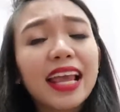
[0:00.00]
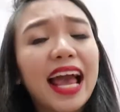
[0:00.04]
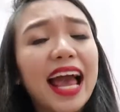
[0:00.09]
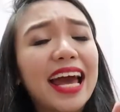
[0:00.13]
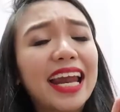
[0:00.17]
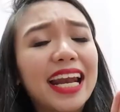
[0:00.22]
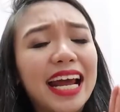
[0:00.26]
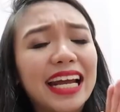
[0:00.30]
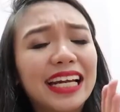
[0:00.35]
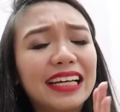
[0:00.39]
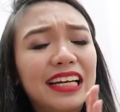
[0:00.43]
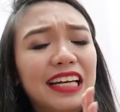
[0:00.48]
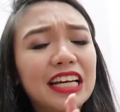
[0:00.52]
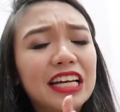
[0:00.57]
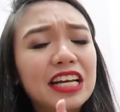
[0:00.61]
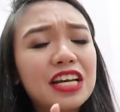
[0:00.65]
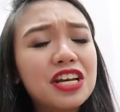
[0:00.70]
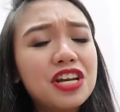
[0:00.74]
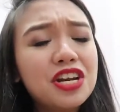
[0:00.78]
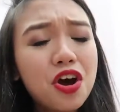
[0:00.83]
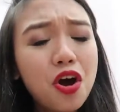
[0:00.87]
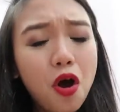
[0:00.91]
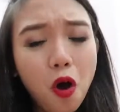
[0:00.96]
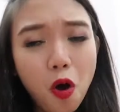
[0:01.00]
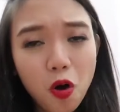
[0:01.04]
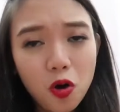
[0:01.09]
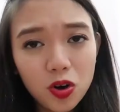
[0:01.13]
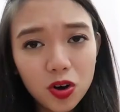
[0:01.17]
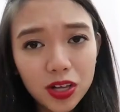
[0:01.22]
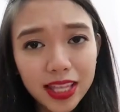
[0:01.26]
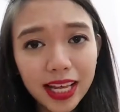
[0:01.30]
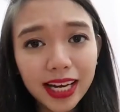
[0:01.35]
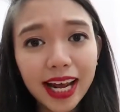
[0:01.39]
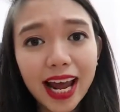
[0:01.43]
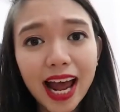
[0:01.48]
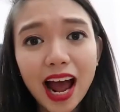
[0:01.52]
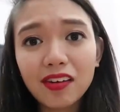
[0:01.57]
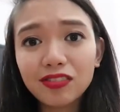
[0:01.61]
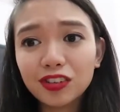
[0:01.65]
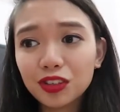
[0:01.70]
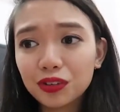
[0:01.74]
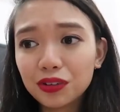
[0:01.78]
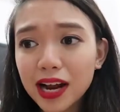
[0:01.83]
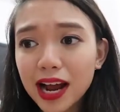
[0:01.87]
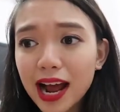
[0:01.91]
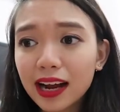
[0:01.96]
and I know that I have
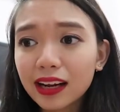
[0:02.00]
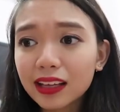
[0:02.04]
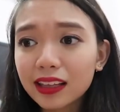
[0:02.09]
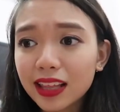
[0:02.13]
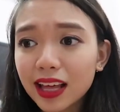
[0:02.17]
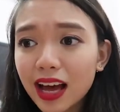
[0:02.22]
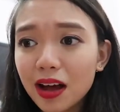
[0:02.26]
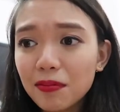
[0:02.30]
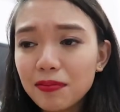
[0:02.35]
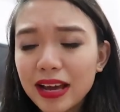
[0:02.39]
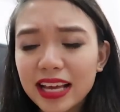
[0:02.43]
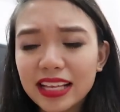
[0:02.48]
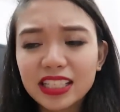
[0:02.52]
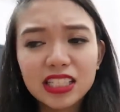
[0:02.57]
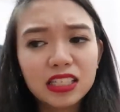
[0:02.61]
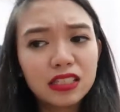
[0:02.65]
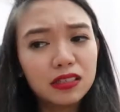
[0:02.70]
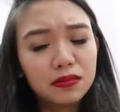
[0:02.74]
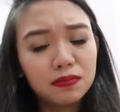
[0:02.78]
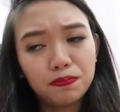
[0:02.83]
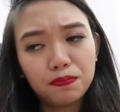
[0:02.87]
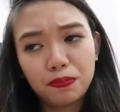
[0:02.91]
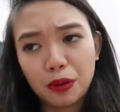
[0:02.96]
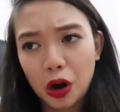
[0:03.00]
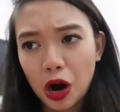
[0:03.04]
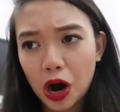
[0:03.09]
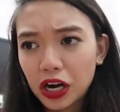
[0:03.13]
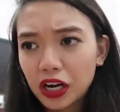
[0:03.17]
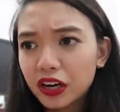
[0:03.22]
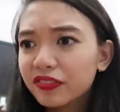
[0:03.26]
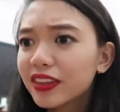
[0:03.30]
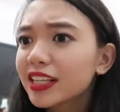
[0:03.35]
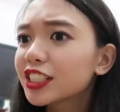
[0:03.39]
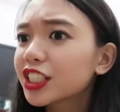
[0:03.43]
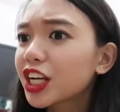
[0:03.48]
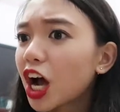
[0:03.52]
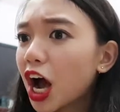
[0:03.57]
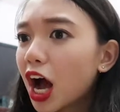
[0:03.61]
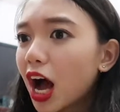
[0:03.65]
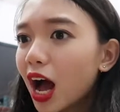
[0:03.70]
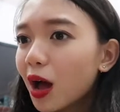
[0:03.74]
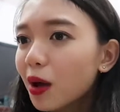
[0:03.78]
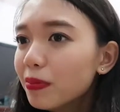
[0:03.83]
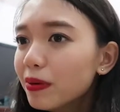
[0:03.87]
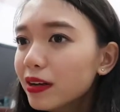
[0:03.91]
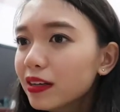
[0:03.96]
to rank them. It's part of the
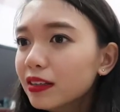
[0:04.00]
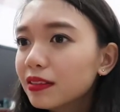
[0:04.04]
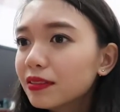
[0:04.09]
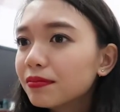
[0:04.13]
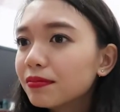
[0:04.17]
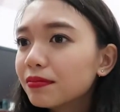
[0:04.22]
job.